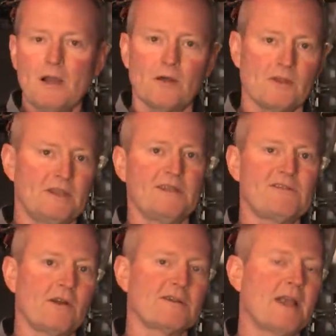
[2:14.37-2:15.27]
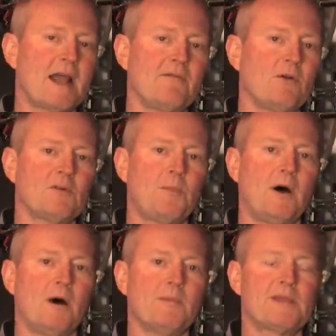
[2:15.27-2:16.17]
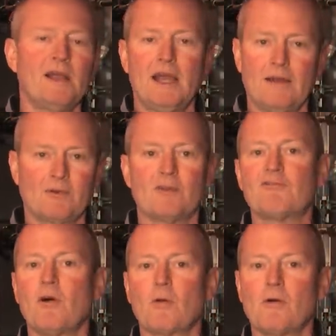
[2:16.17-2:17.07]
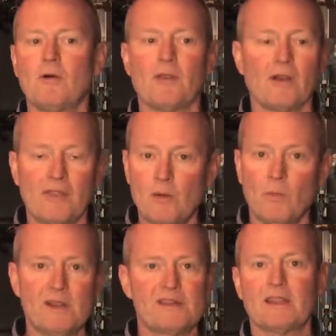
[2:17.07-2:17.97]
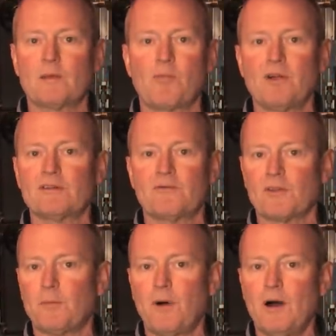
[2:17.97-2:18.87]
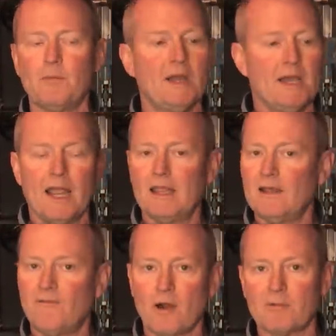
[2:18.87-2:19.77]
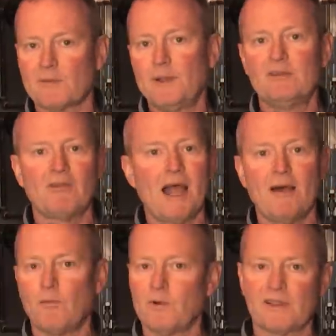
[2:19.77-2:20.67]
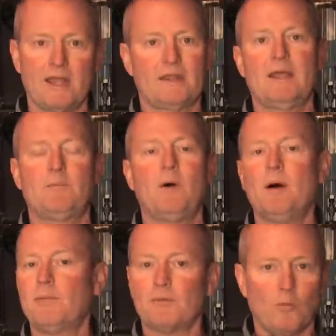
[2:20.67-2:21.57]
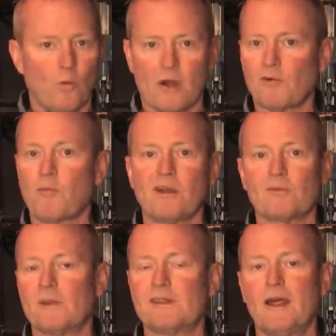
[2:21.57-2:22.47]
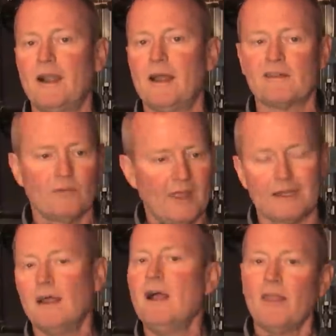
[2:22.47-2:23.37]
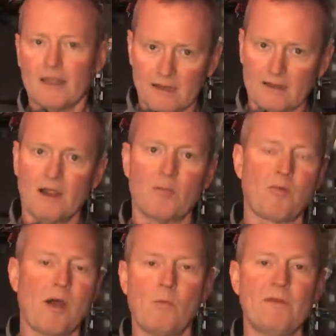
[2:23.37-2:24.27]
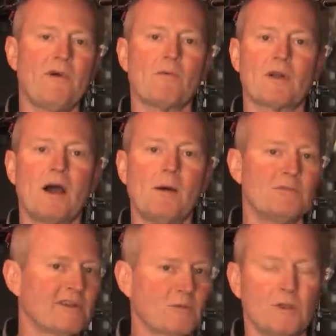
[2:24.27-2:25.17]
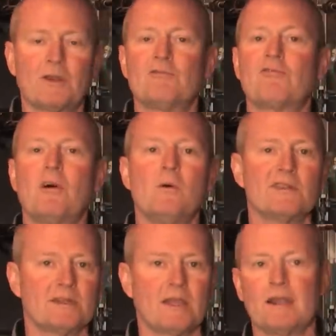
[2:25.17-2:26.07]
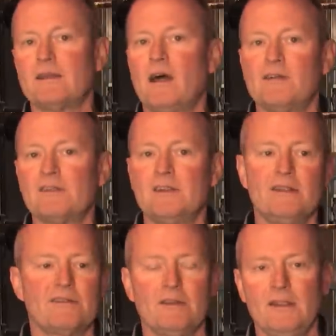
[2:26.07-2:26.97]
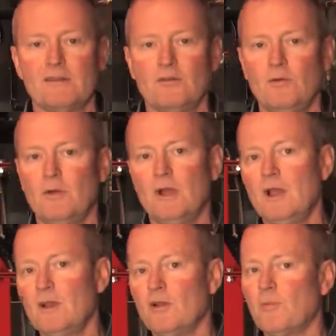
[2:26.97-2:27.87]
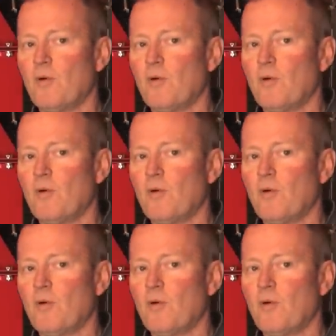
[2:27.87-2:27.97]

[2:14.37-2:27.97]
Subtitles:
on the discharge line of those pumps, have a controller on there, and then we set the pressure for the pump, and the variable speed drive will set that pump at whatever pressure we set it at. So that another problem we've overcome just with controls and technology in these new